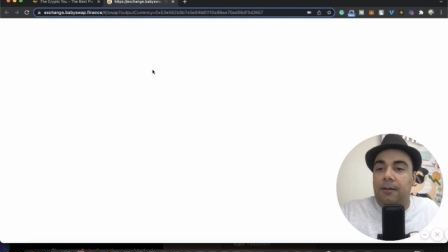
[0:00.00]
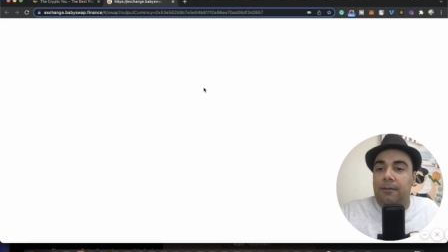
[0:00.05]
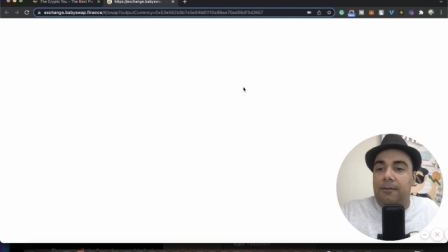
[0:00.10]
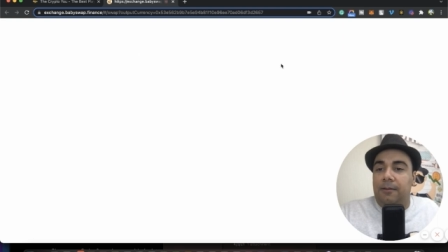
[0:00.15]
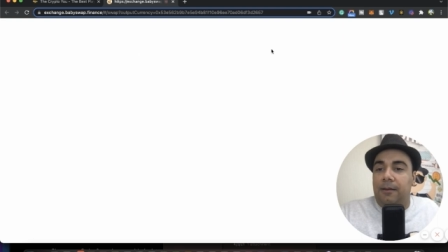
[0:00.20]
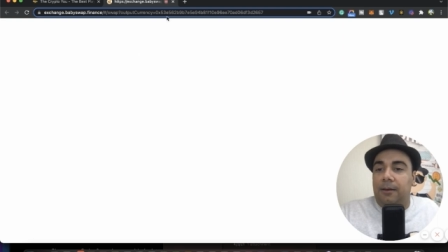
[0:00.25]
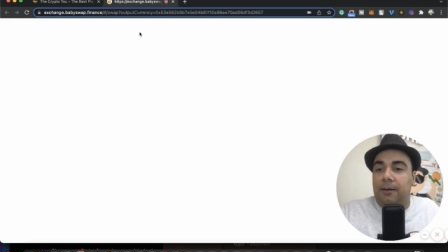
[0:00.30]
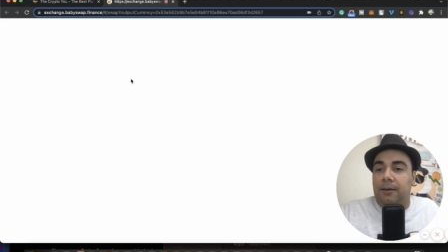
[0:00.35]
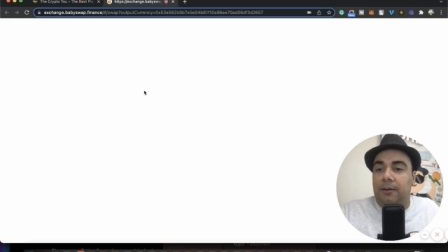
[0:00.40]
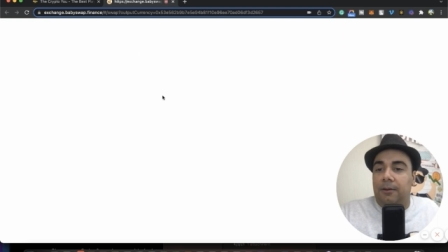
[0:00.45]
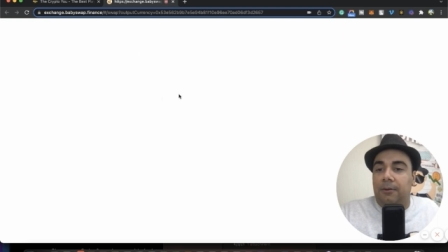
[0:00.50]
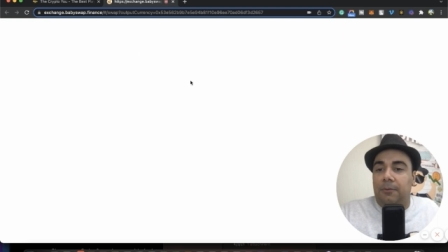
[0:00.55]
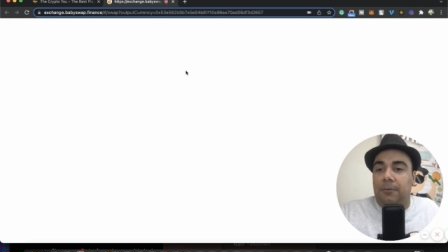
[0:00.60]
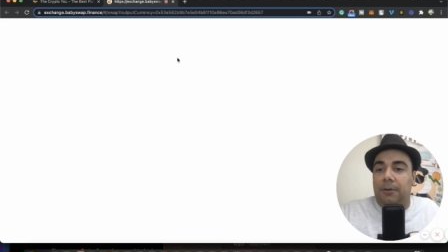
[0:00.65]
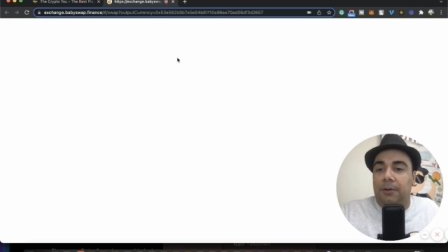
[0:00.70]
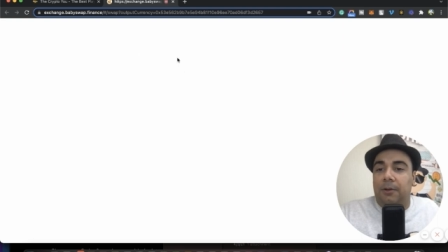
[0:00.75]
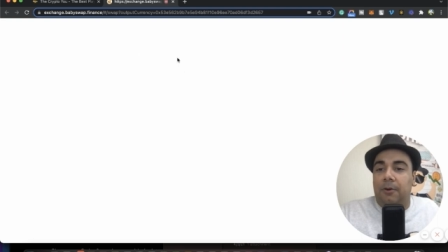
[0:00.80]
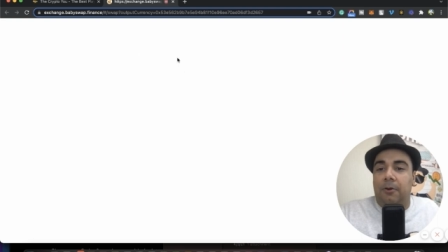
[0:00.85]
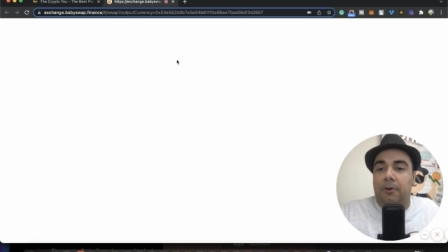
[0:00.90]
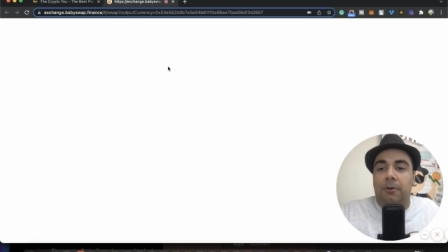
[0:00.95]
There we
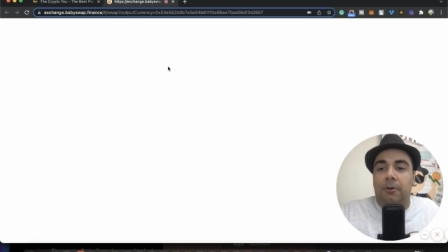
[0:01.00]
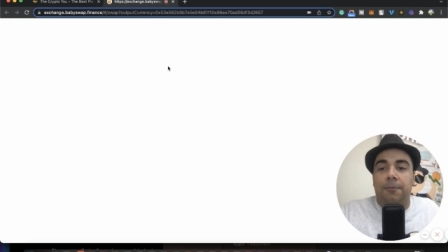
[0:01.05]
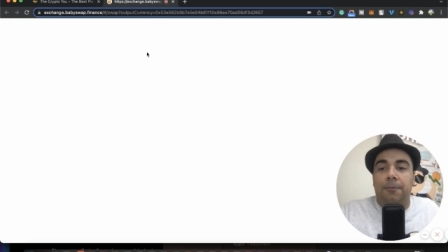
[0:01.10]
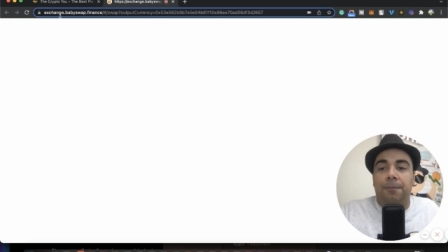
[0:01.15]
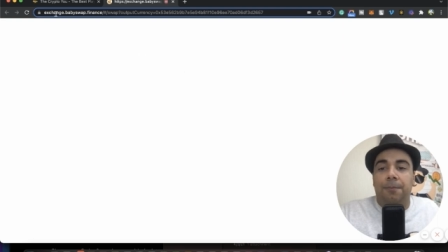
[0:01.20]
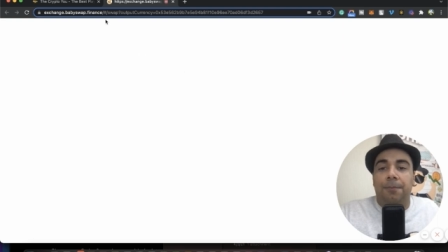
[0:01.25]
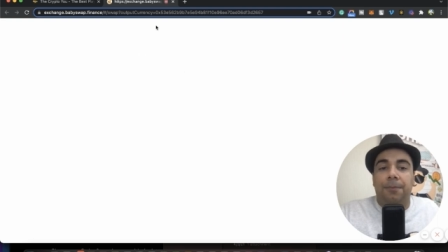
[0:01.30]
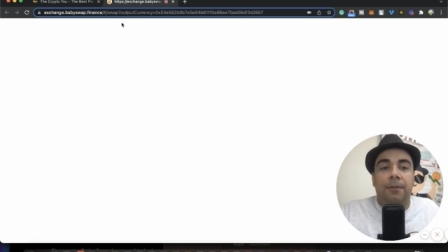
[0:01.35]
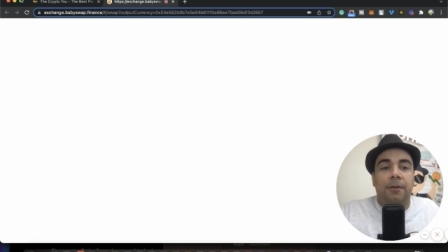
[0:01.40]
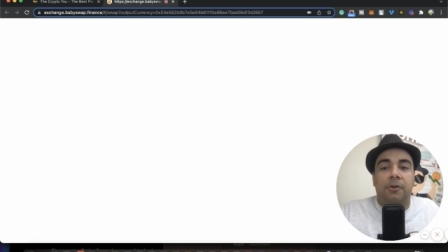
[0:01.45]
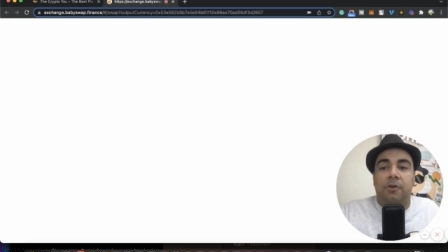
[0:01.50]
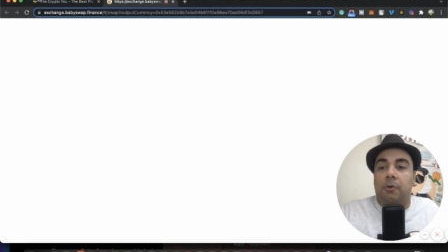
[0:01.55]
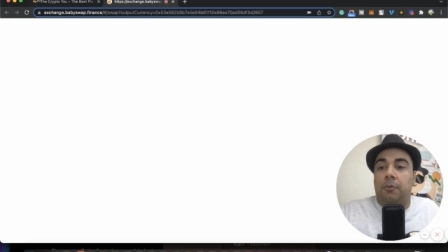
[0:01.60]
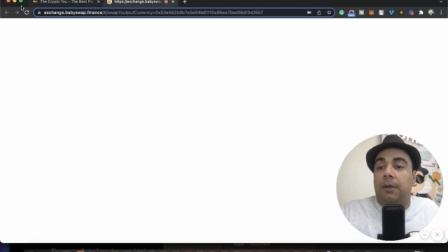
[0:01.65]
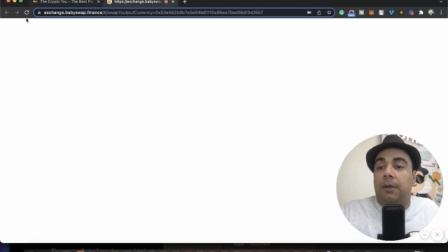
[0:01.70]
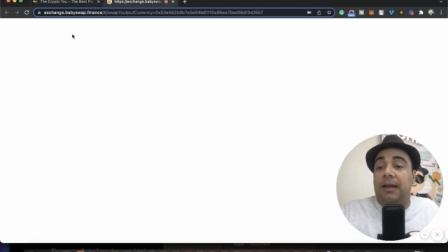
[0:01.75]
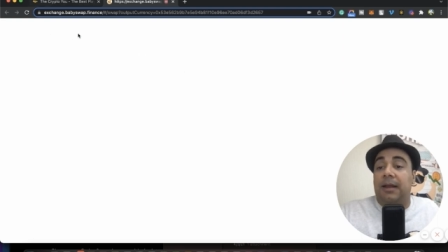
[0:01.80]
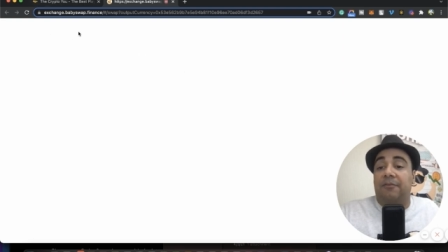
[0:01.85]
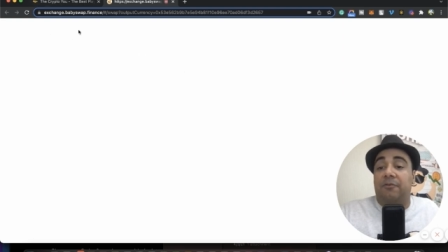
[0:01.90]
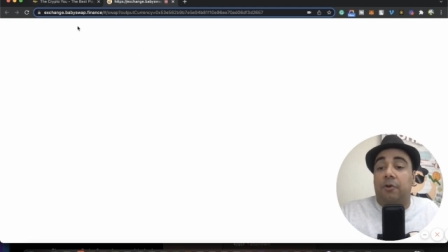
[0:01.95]
go. So we're
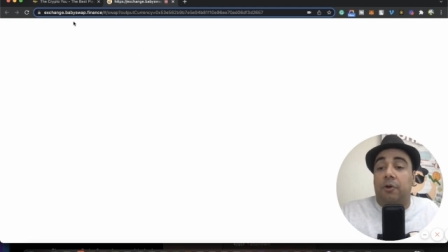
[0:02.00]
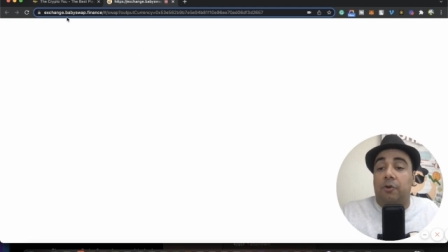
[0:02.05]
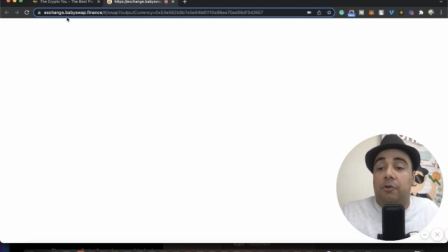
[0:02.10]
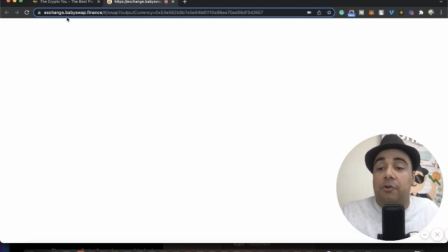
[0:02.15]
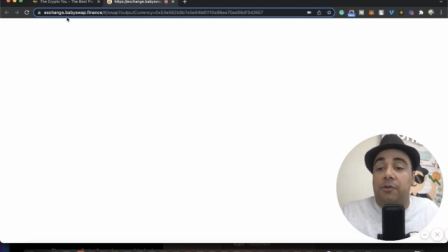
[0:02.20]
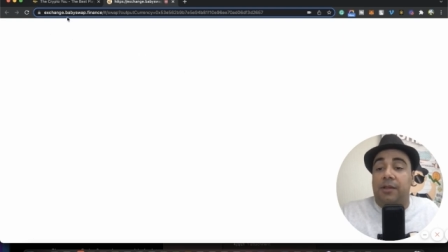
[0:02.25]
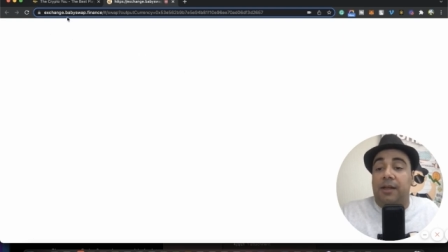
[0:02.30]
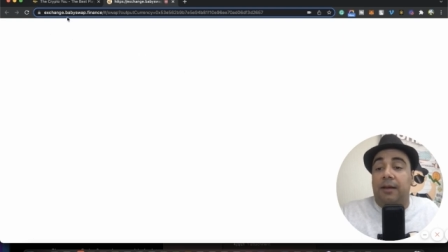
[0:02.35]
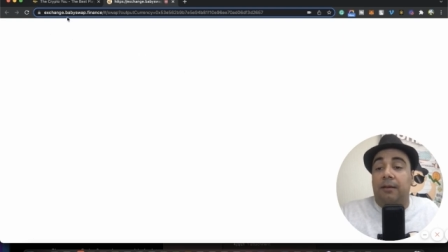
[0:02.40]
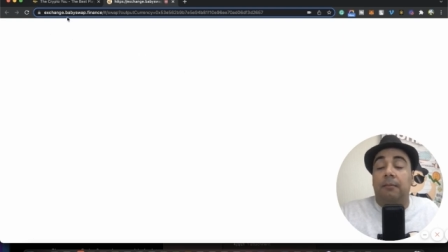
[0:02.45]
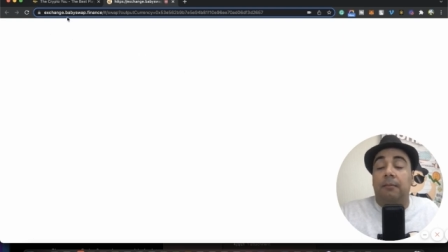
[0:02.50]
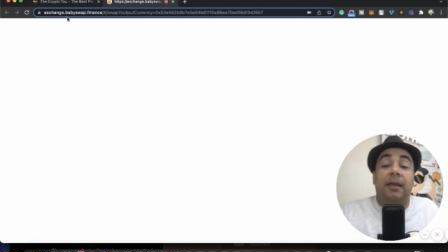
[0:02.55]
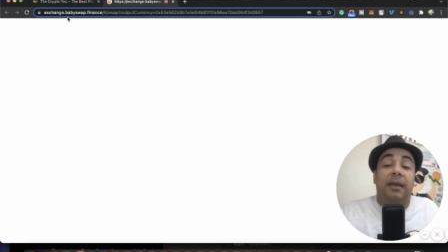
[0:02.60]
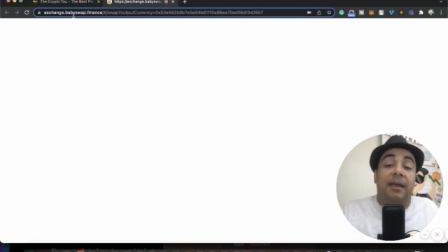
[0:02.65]
going to have to go to the,